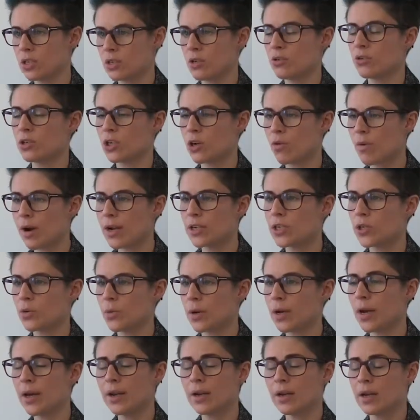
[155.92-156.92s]
as an
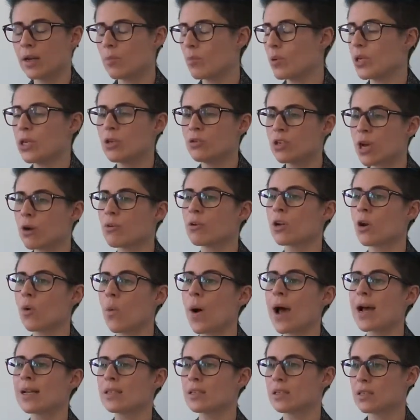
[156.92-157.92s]
undergraduate but you don't know
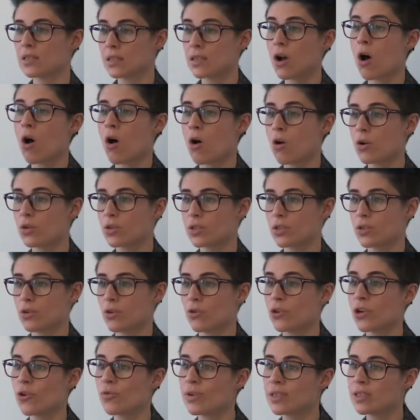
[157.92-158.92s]
where to start
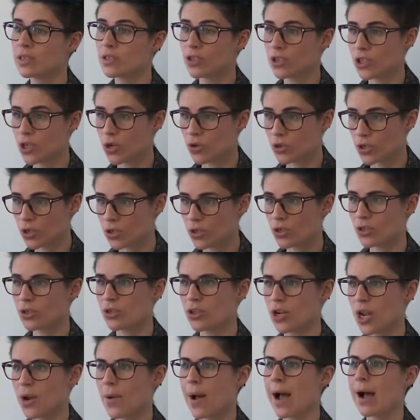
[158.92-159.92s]
or your institution
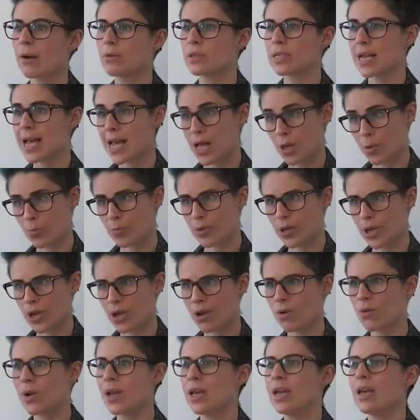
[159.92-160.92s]
doesn't know how to help
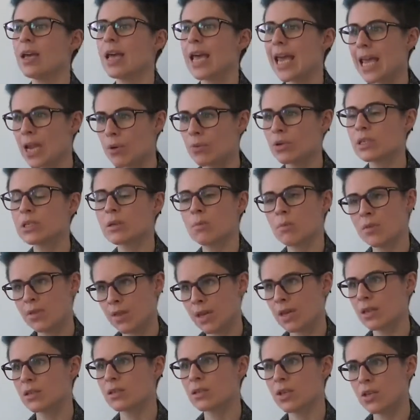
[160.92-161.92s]
you, here are some
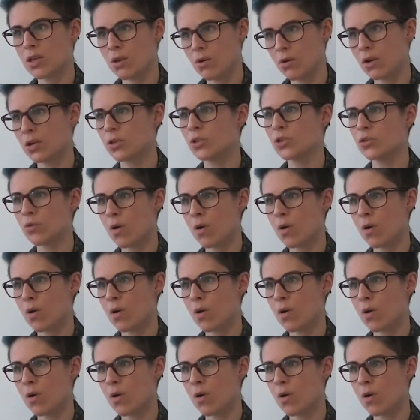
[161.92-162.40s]
things that you can